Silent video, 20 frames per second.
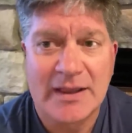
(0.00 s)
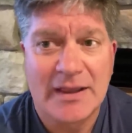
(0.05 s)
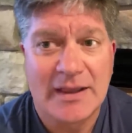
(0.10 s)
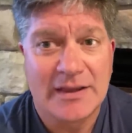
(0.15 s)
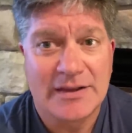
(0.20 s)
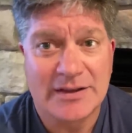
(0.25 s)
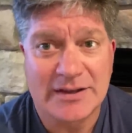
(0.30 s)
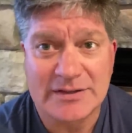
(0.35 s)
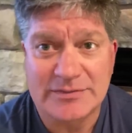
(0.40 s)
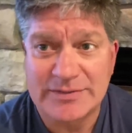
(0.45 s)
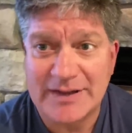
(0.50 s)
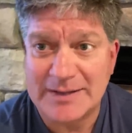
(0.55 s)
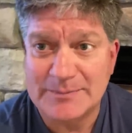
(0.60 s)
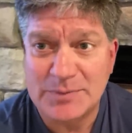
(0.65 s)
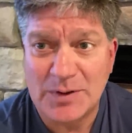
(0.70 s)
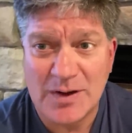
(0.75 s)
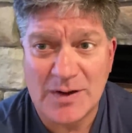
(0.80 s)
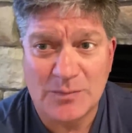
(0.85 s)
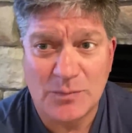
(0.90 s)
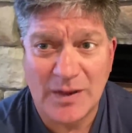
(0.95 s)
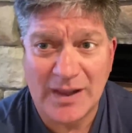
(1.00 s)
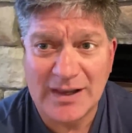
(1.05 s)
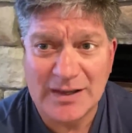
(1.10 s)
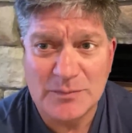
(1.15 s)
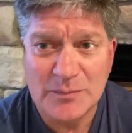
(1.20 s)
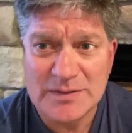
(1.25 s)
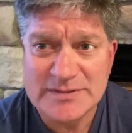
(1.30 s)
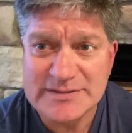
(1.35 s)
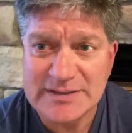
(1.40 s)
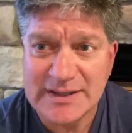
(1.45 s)
You're gonna find Paul
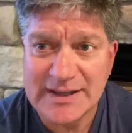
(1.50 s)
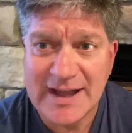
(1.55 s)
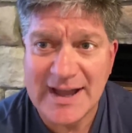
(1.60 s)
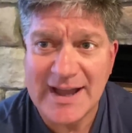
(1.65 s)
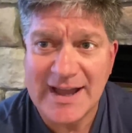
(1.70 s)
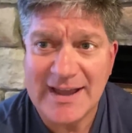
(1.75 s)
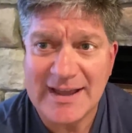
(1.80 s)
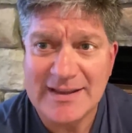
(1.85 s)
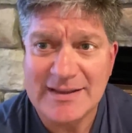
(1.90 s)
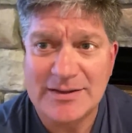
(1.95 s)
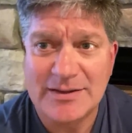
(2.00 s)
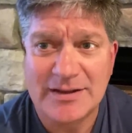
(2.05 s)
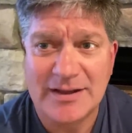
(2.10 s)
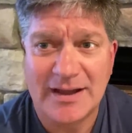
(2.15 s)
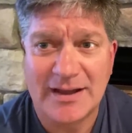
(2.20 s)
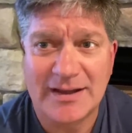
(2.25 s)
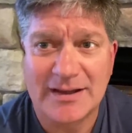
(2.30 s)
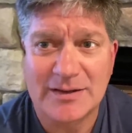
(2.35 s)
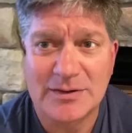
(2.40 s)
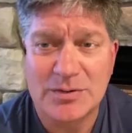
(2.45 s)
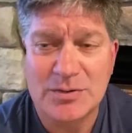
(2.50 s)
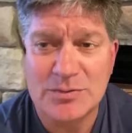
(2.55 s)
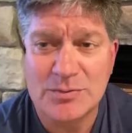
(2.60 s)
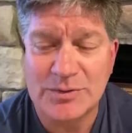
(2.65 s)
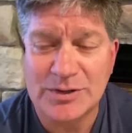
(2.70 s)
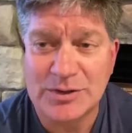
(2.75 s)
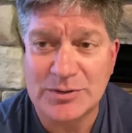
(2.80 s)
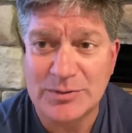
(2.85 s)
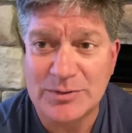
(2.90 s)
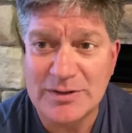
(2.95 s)
Whelan was the guy who
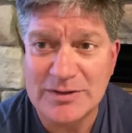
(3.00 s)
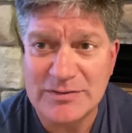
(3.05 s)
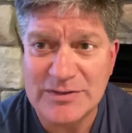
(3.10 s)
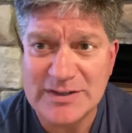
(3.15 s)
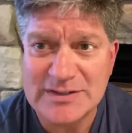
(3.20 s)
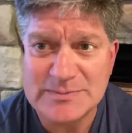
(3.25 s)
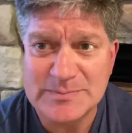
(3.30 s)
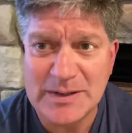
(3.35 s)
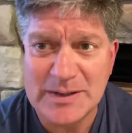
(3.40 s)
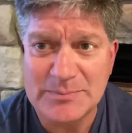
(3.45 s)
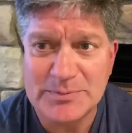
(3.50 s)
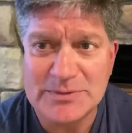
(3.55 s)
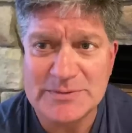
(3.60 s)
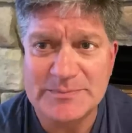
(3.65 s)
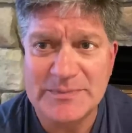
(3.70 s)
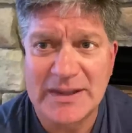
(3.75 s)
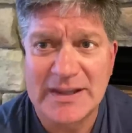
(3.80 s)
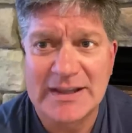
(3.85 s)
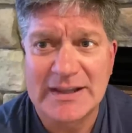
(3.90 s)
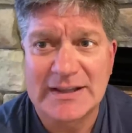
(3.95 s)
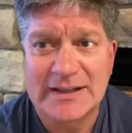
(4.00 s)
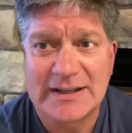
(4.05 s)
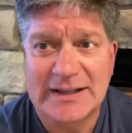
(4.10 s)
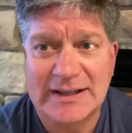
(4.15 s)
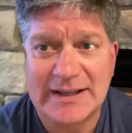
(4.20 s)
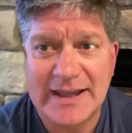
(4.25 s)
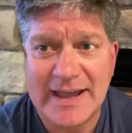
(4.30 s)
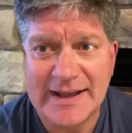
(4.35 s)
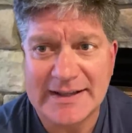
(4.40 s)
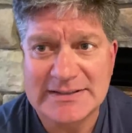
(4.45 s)
recruited these people,
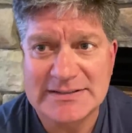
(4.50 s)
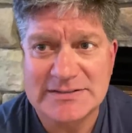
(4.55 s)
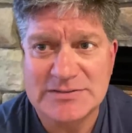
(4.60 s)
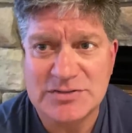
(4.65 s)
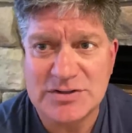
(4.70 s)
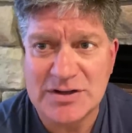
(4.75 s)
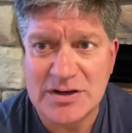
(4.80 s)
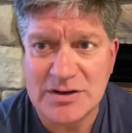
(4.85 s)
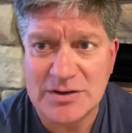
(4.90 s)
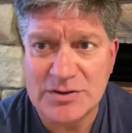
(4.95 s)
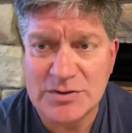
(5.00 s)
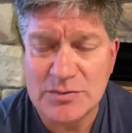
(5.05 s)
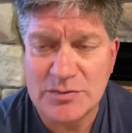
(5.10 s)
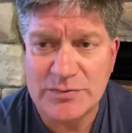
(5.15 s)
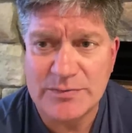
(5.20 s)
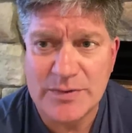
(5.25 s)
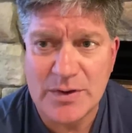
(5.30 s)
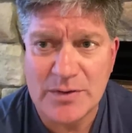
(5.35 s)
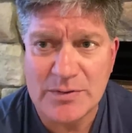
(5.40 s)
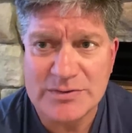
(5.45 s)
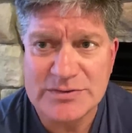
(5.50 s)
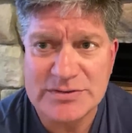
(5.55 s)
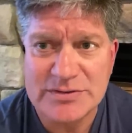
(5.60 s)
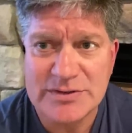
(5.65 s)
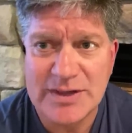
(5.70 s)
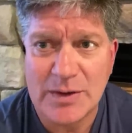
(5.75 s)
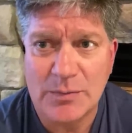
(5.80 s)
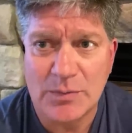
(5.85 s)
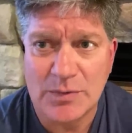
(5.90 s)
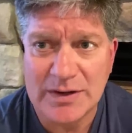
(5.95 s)
ex-GRU folks
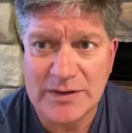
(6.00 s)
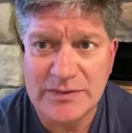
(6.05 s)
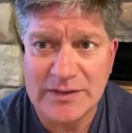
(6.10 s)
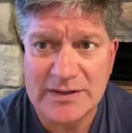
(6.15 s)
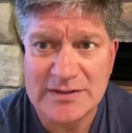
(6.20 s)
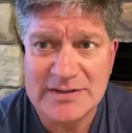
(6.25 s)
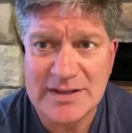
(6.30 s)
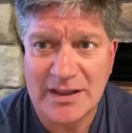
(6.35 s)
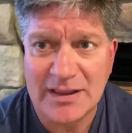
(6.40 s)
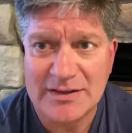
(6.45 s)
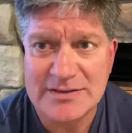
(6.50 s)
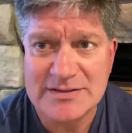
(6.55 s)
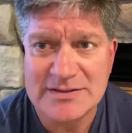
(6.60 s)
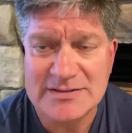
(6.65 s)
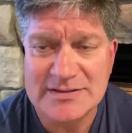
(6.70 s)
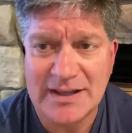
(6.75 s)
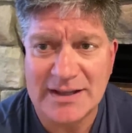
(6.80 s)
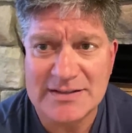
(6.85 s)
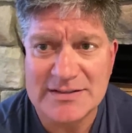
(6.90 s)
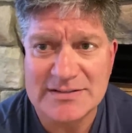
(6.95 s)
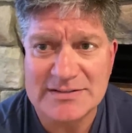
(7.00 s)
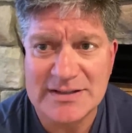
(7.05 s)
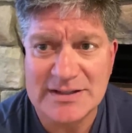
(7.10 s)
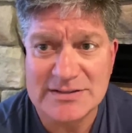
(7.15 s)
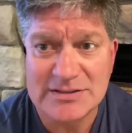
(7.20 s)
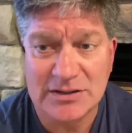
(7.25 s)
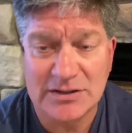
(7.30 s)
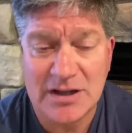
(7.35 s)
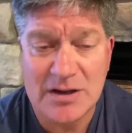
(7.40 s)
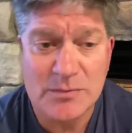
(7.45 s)
that were in the intelligence
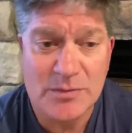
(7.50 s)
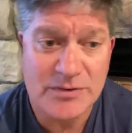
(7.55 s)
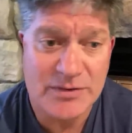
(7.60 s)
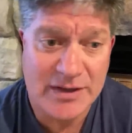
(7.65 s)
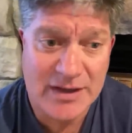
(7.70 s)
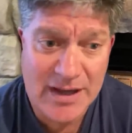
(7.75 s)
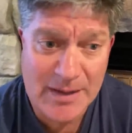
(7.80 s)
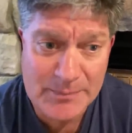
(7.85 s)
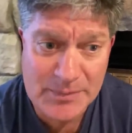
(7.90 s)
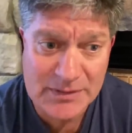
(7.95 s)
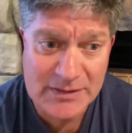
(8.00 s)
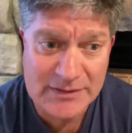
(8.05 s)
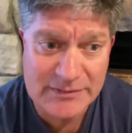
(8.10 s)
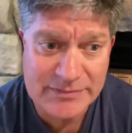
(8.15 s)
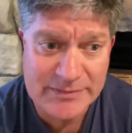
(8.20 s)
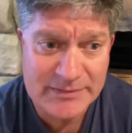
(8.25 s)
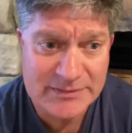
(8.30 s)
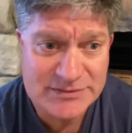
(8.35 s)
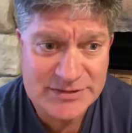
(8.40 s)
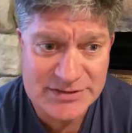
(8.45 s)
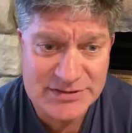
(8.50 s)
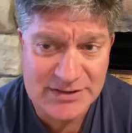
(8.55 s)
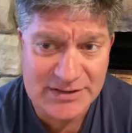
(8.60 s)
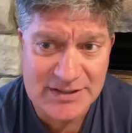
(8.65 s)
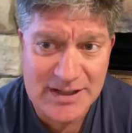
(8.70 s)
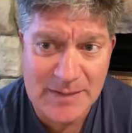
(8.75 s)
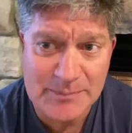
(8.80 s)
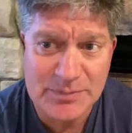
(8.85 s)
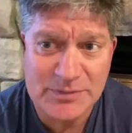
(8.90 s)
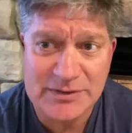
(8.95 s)
agencies, along with just a
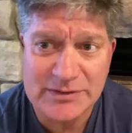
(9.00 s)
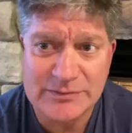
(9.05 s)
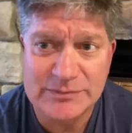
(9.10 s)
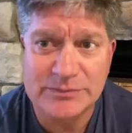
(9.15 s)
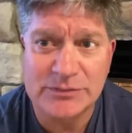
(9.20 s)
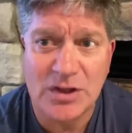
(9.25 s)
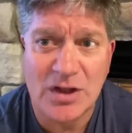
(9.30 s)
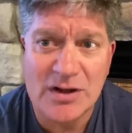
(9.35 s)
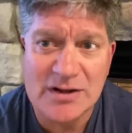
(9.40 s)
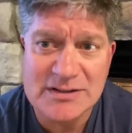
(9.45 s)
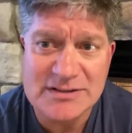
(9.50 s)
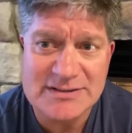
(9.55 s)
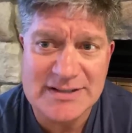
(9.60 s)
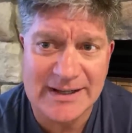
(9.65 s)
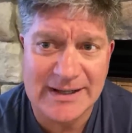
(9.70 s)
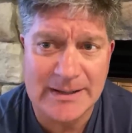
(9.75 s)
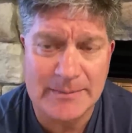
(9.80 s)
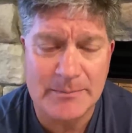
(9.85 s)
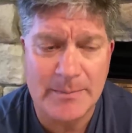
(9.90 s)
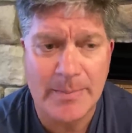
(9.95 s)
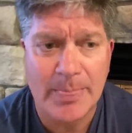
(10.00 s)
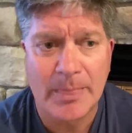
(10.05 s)
couple of longtime